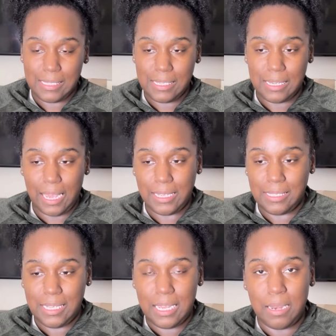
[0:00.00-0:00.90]
like
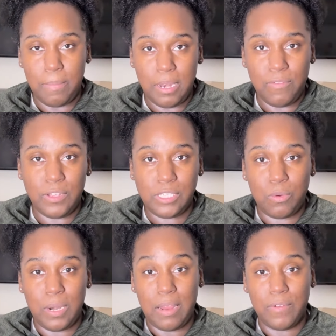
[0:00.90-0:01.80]
seeing the benefits of
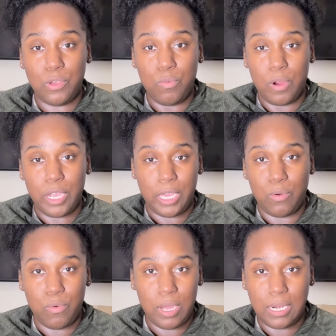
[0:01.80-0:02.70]
whatever you're working
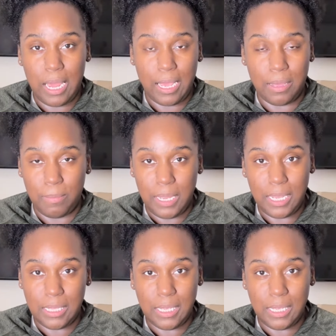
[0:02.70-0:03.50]
on like immediately,